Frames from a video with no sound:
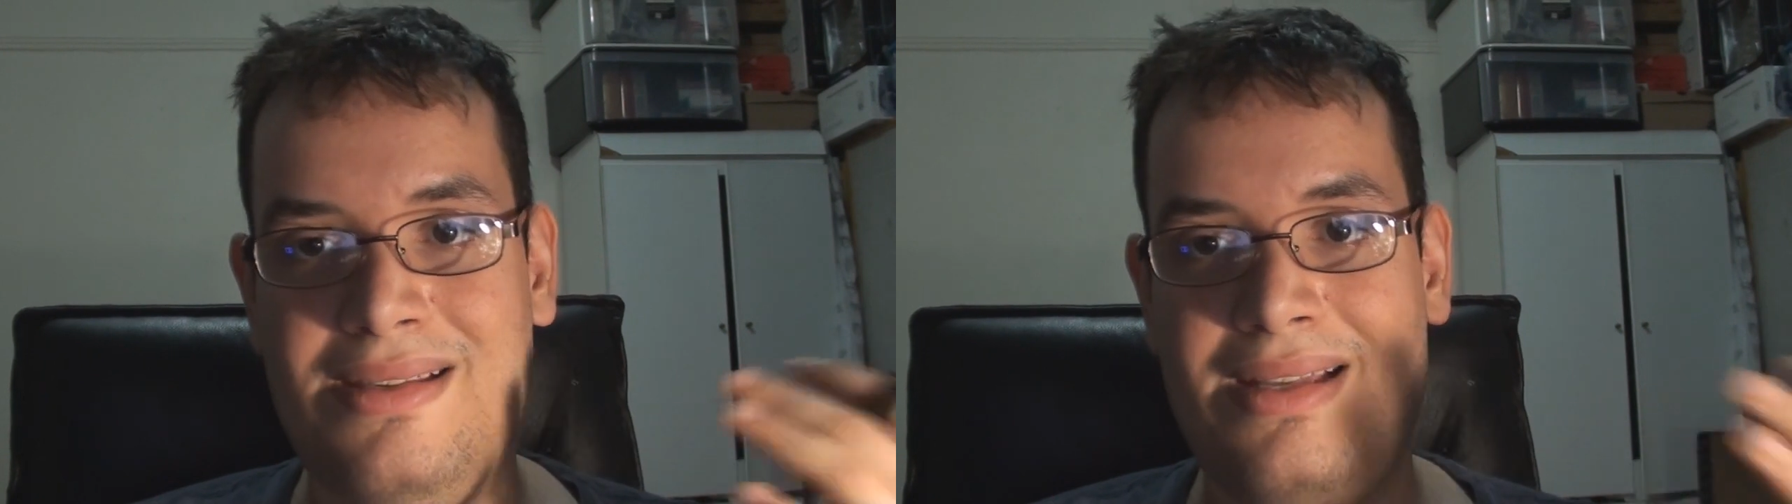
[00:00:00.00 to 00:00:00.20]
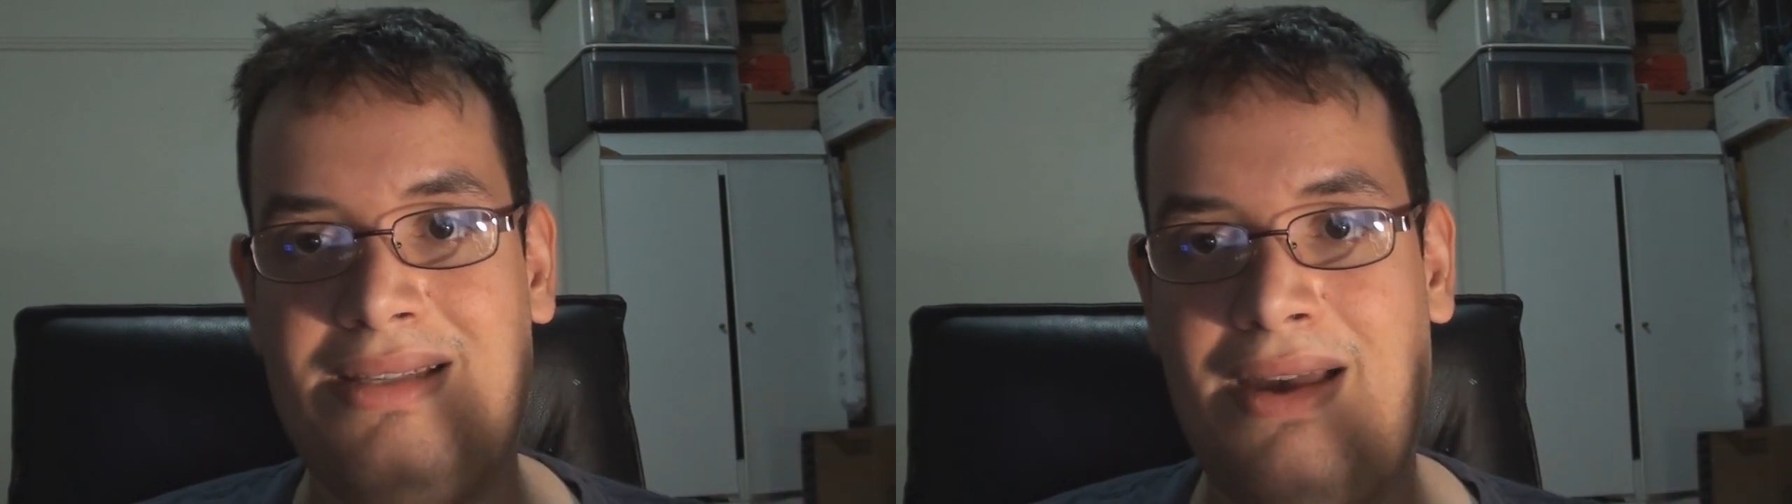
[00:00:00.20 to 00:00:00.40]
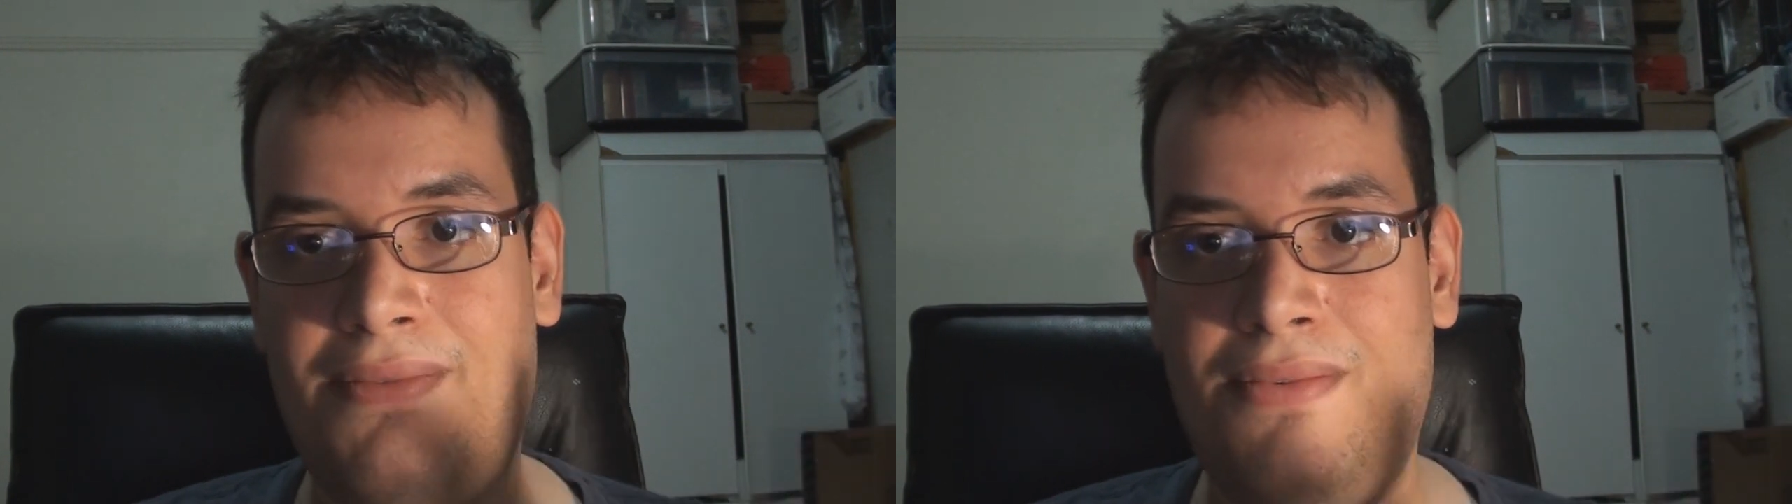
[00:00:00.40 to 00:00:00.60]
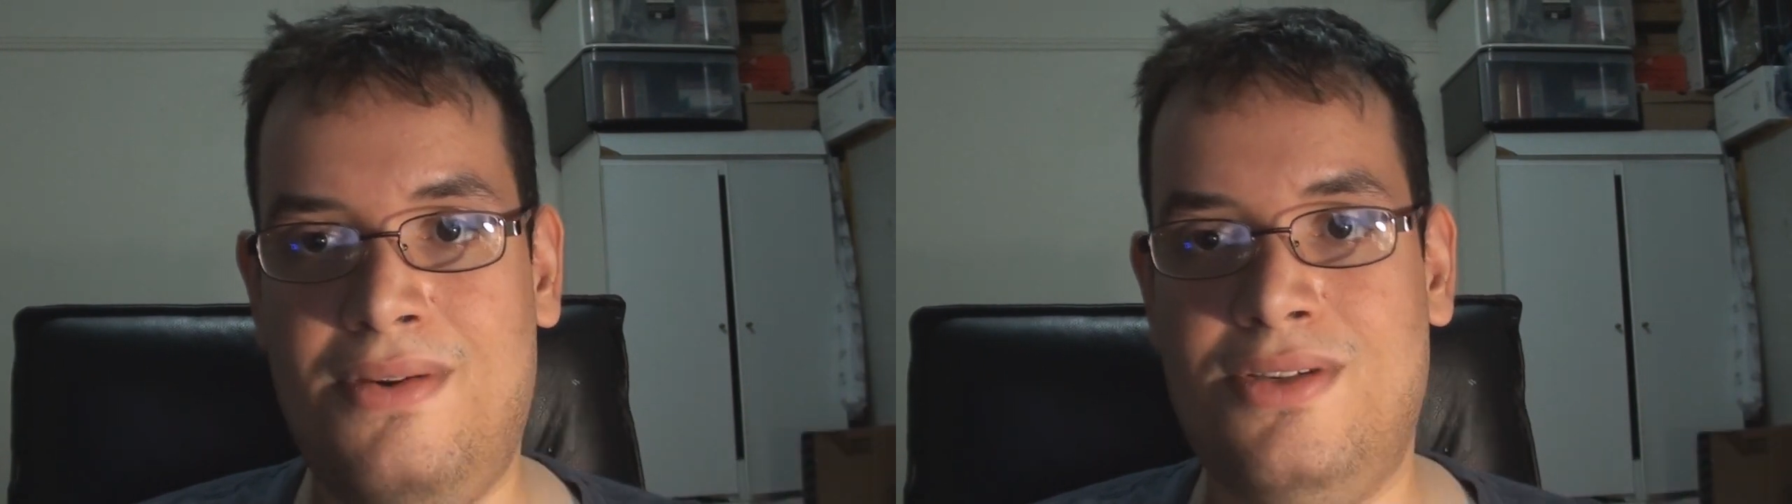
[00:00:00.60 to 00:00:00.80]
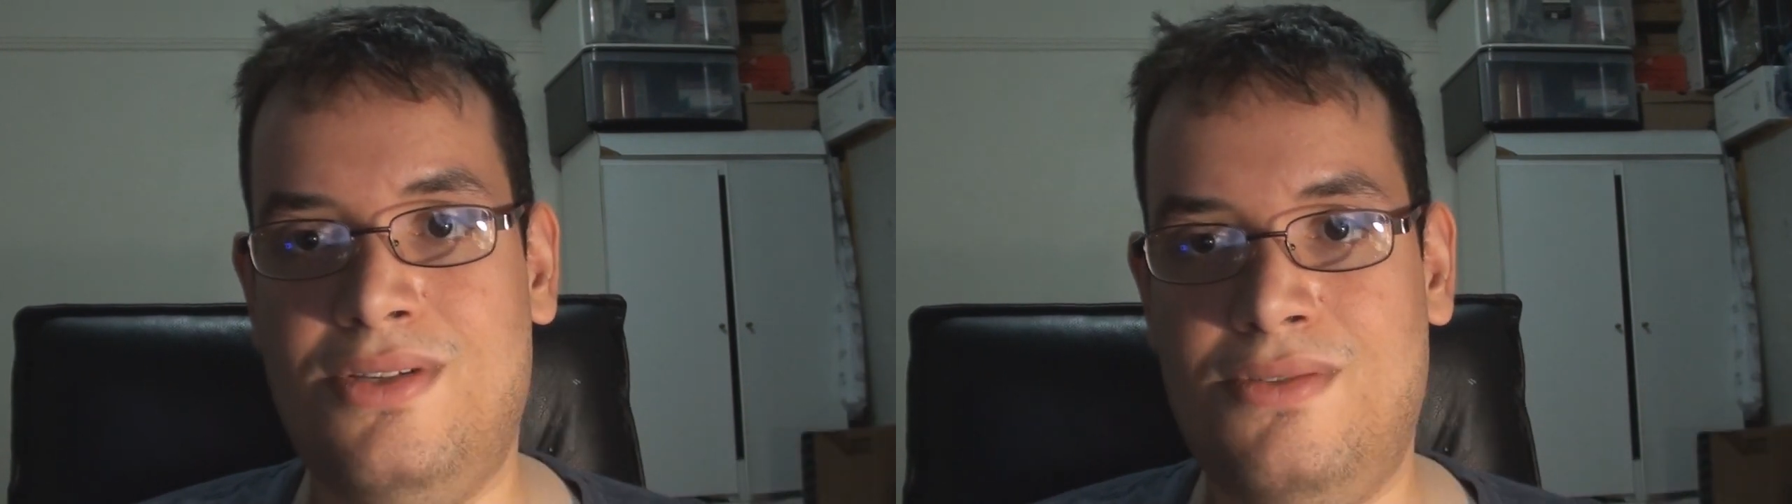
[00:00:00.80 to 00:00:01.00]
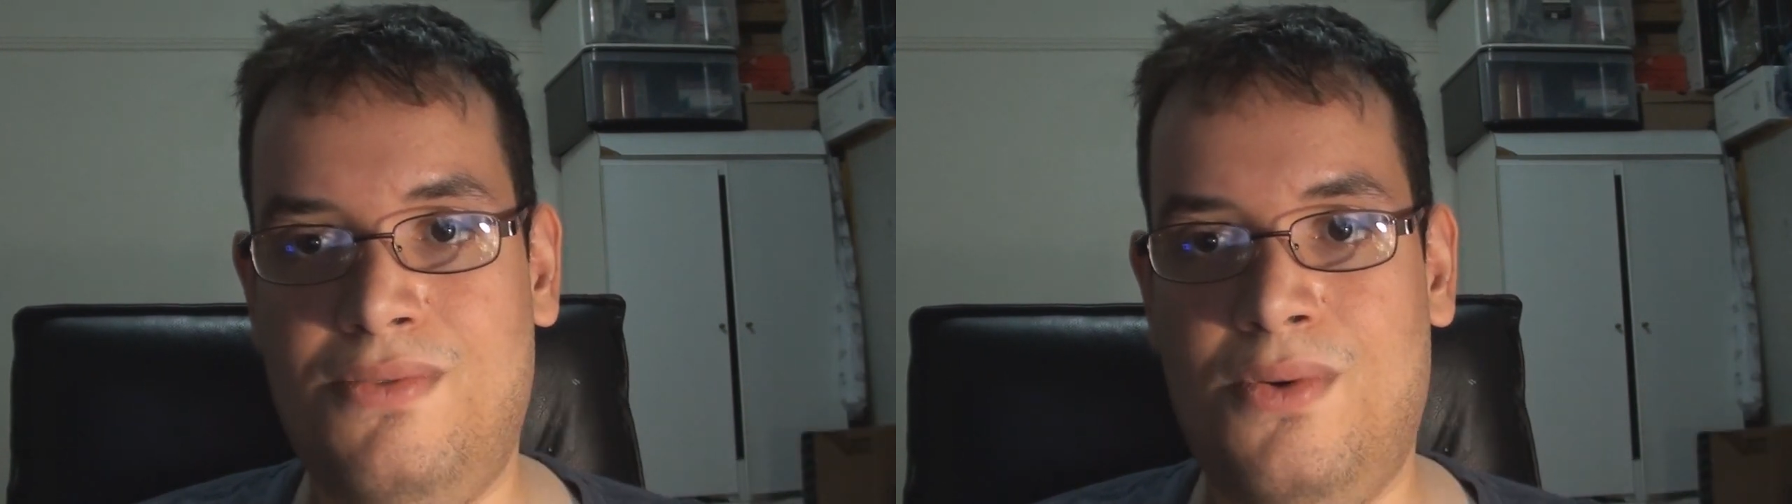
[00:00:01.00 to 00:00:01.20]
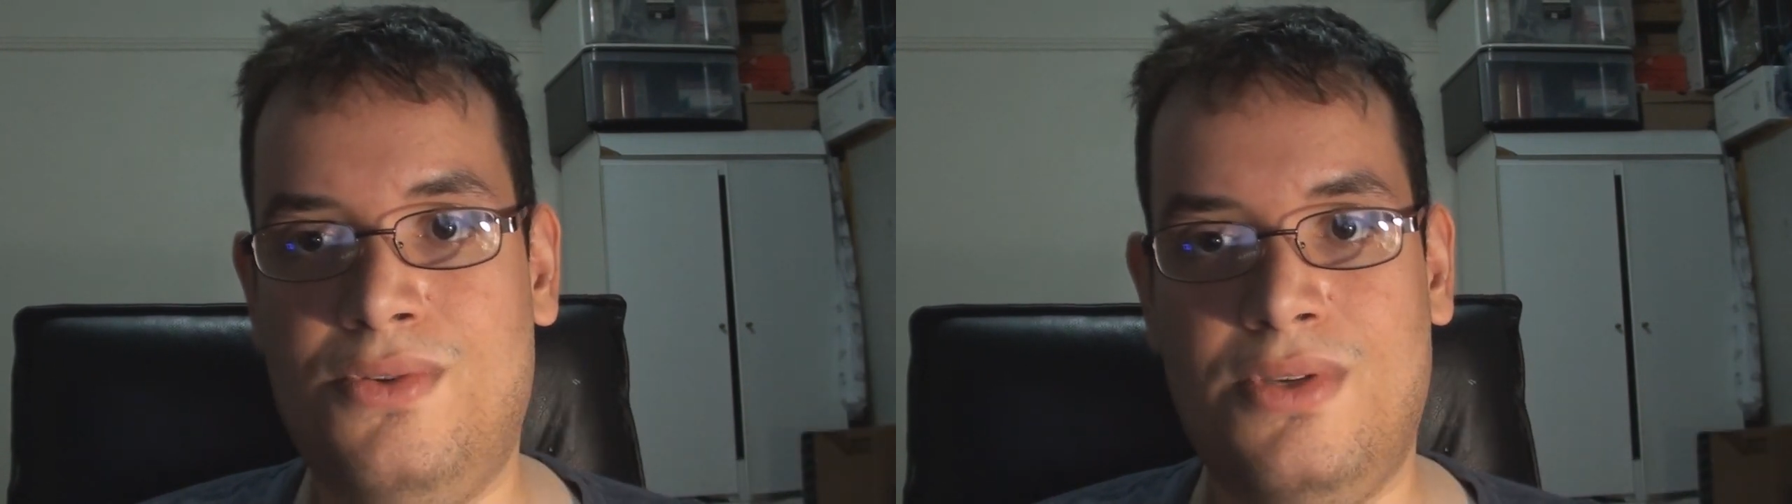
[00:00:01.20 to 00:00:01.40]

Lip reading: Sentai footage is for,